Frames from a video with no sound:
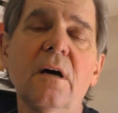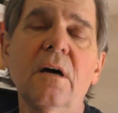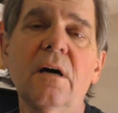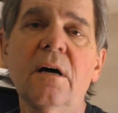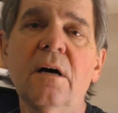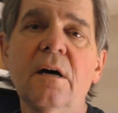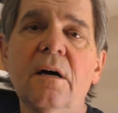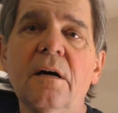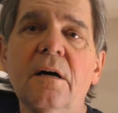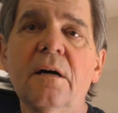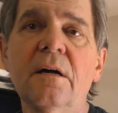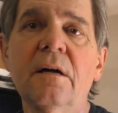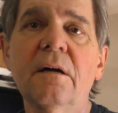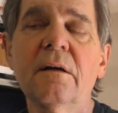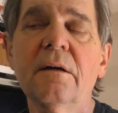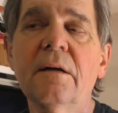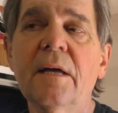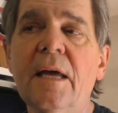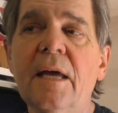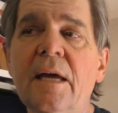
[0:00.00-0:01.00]

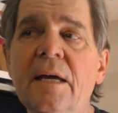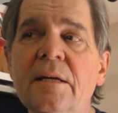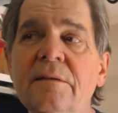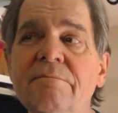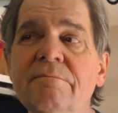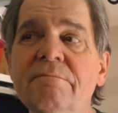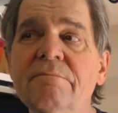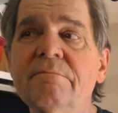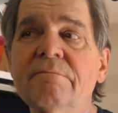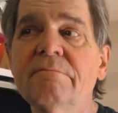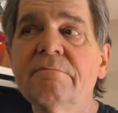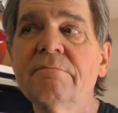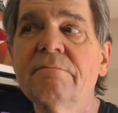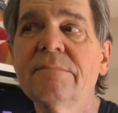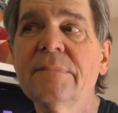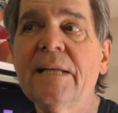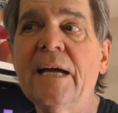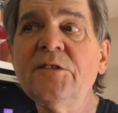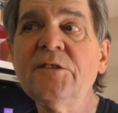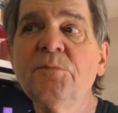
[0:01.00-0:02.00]
And
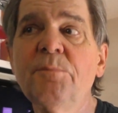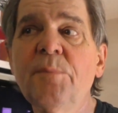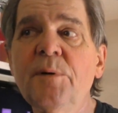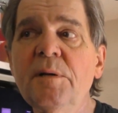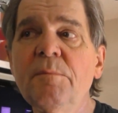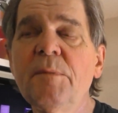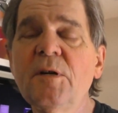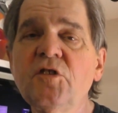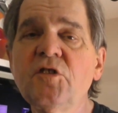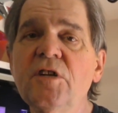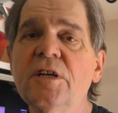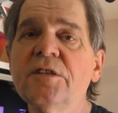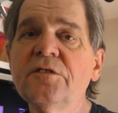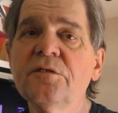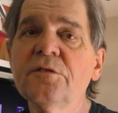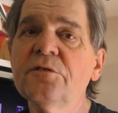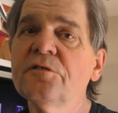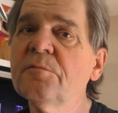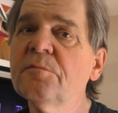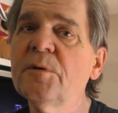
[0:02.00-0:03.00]
that's pretty much it
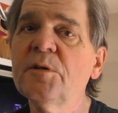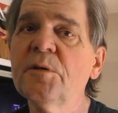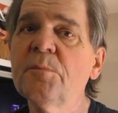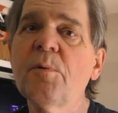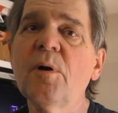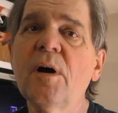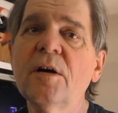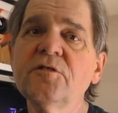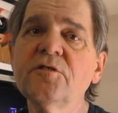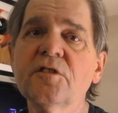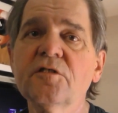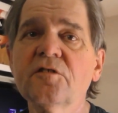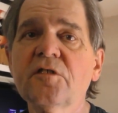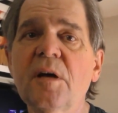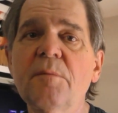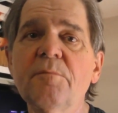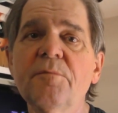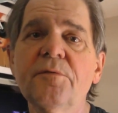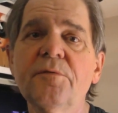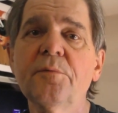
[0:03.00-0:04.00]
till some other projects
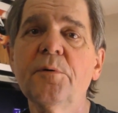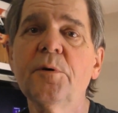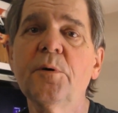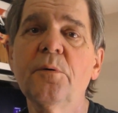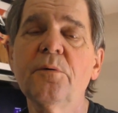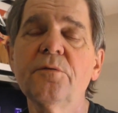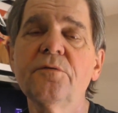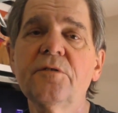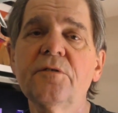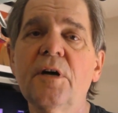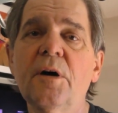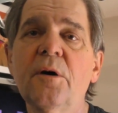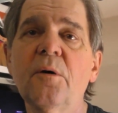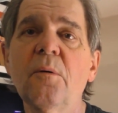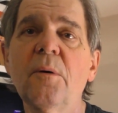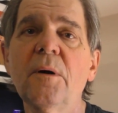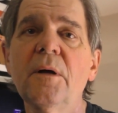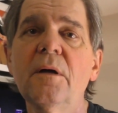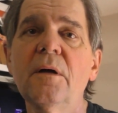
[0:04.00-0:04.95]
come through. So